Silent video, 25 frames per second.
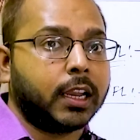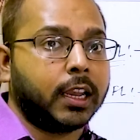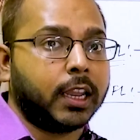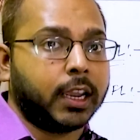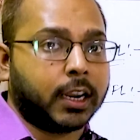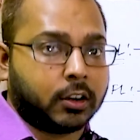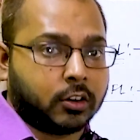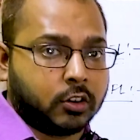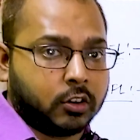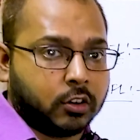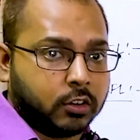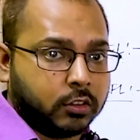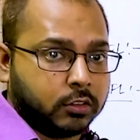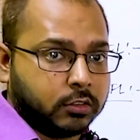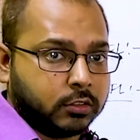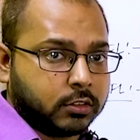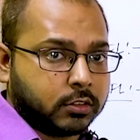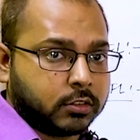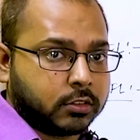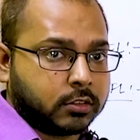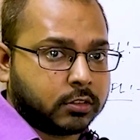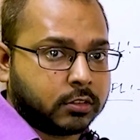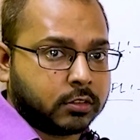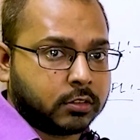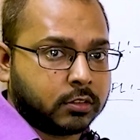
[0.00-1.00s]

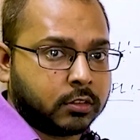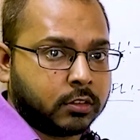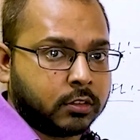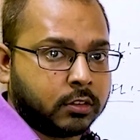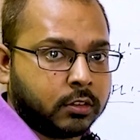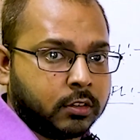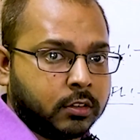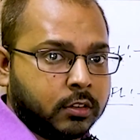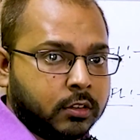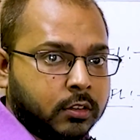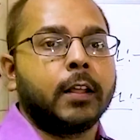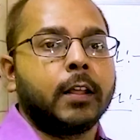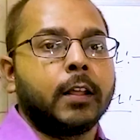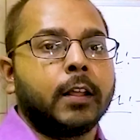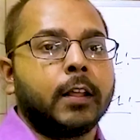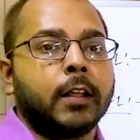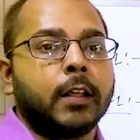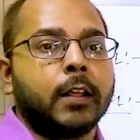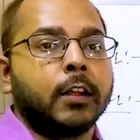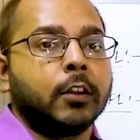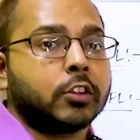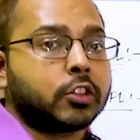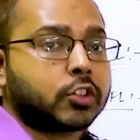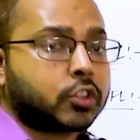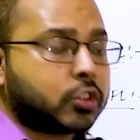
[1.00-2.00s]
electrons.
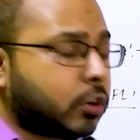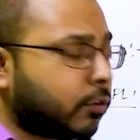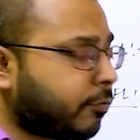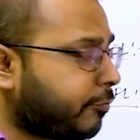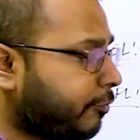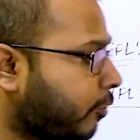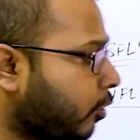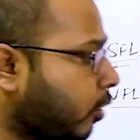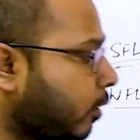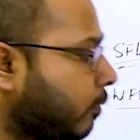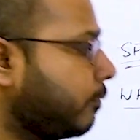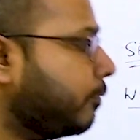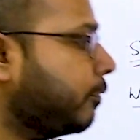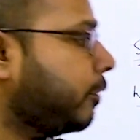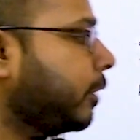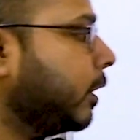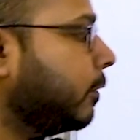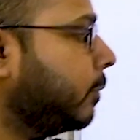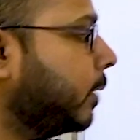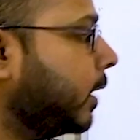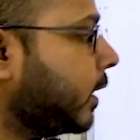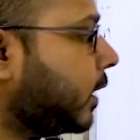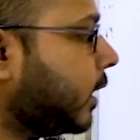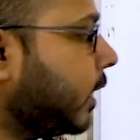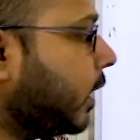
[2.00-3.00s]
So from
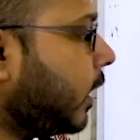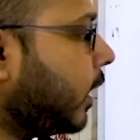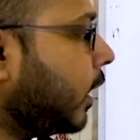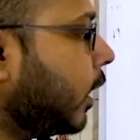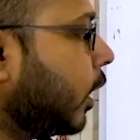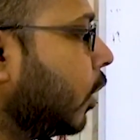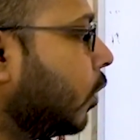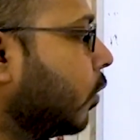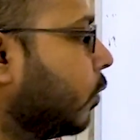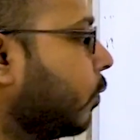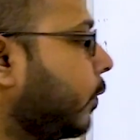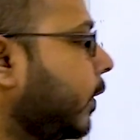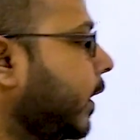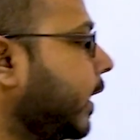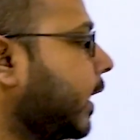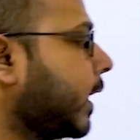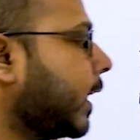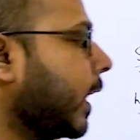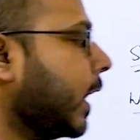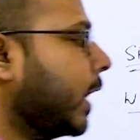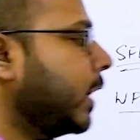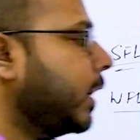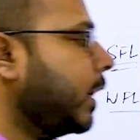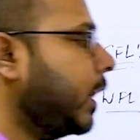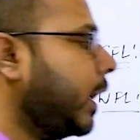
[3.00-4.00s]
VBT, we
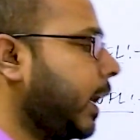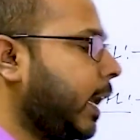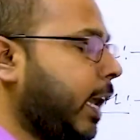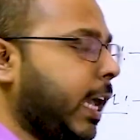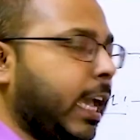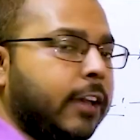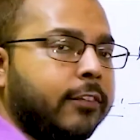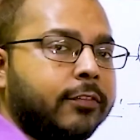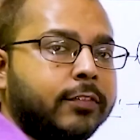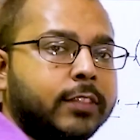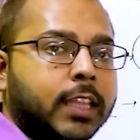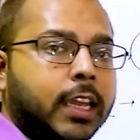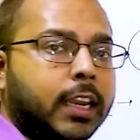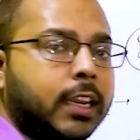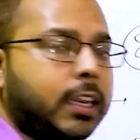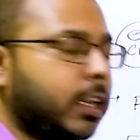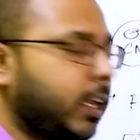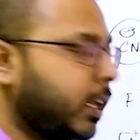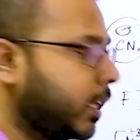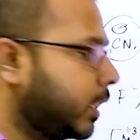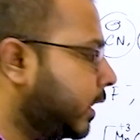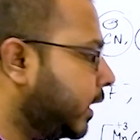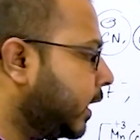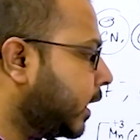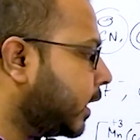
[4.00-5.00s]
can have
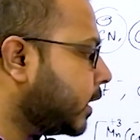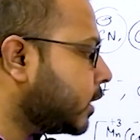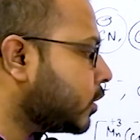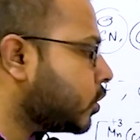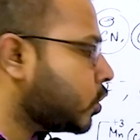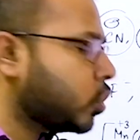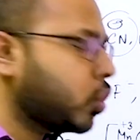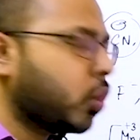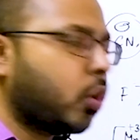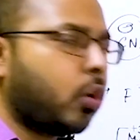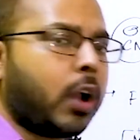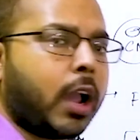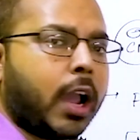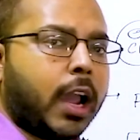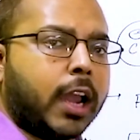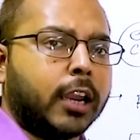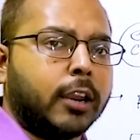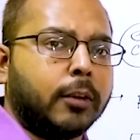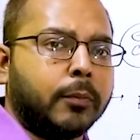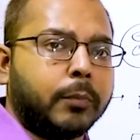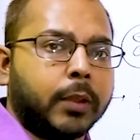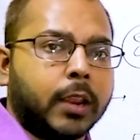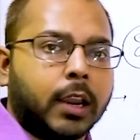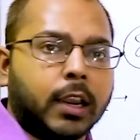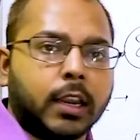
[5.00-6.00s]
that there is no
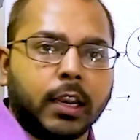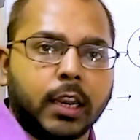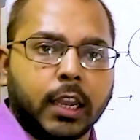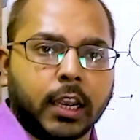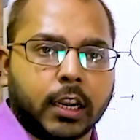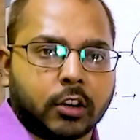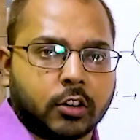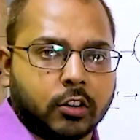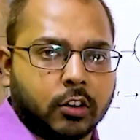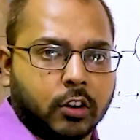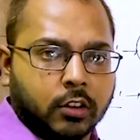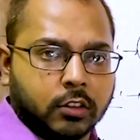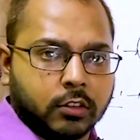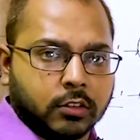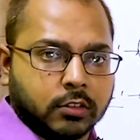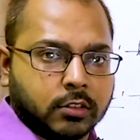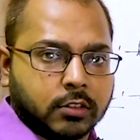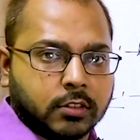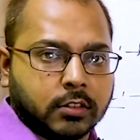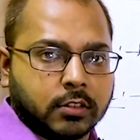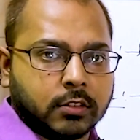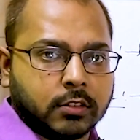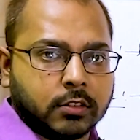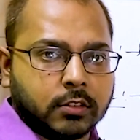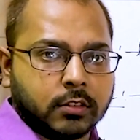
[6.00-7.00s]
unpaired
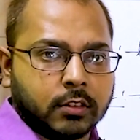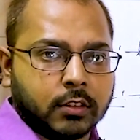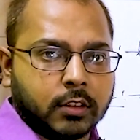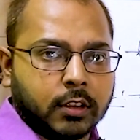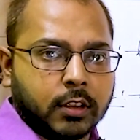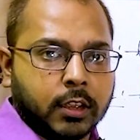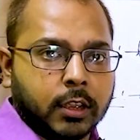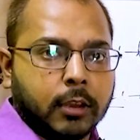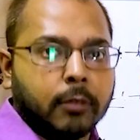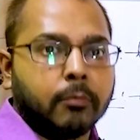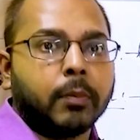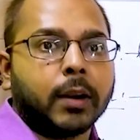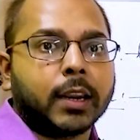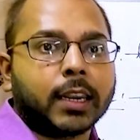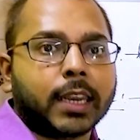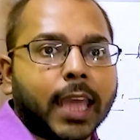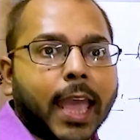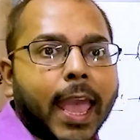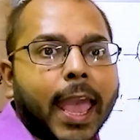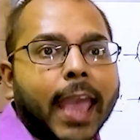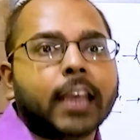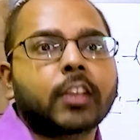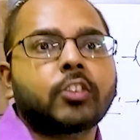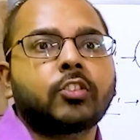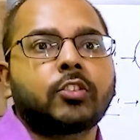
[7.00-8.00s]
electrons. But
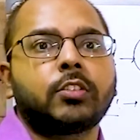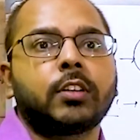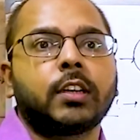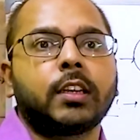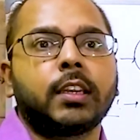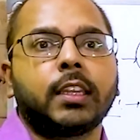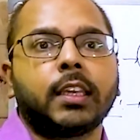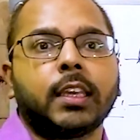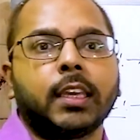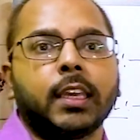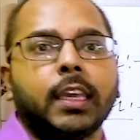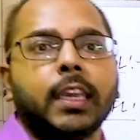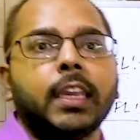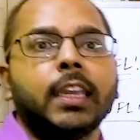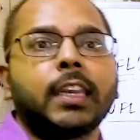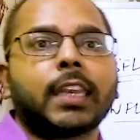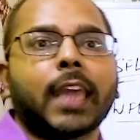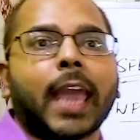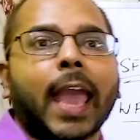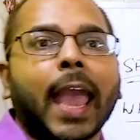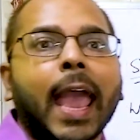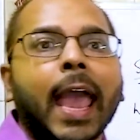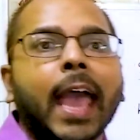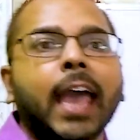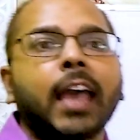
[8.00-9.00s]
actually, it
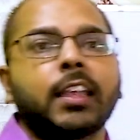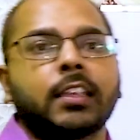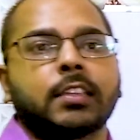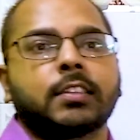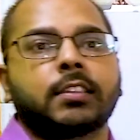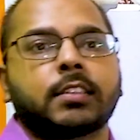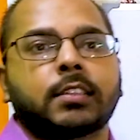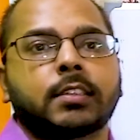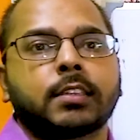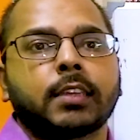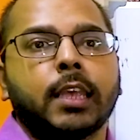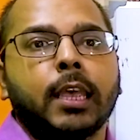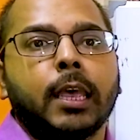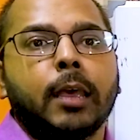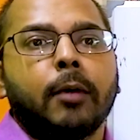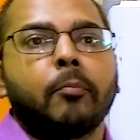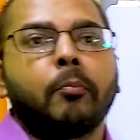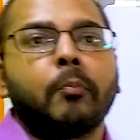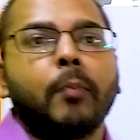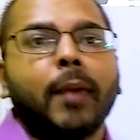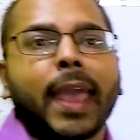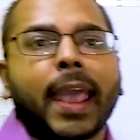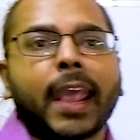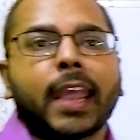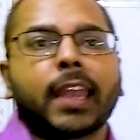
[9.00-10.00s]
has
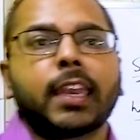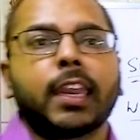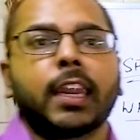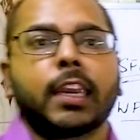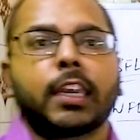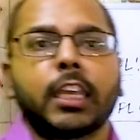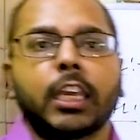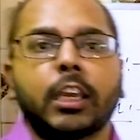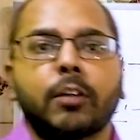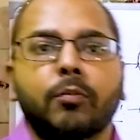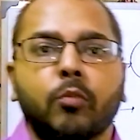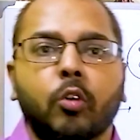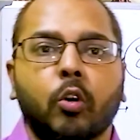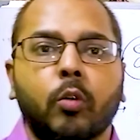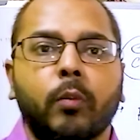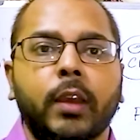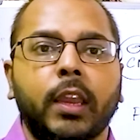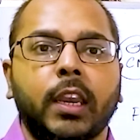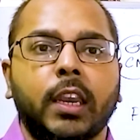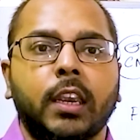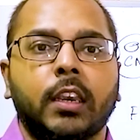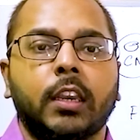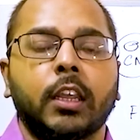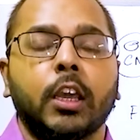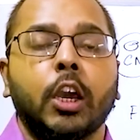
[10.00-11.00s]
magnetic
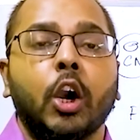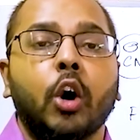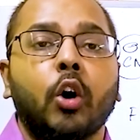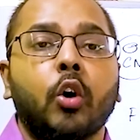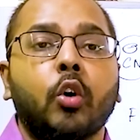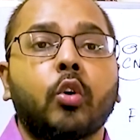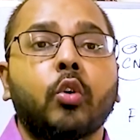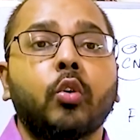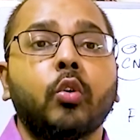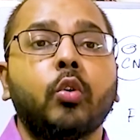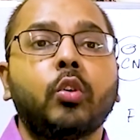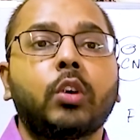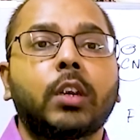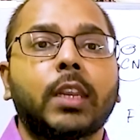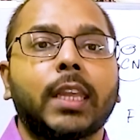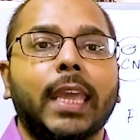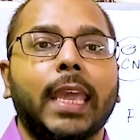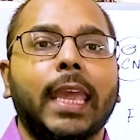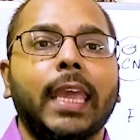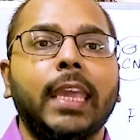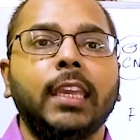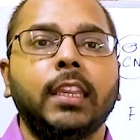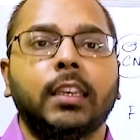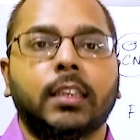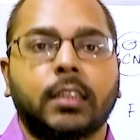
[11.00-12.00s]
moment root
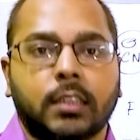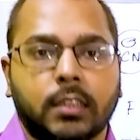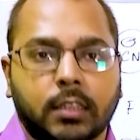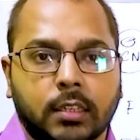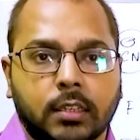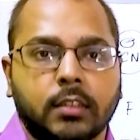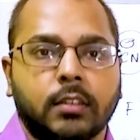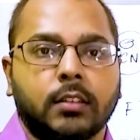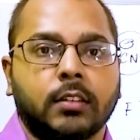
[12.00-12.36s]
8.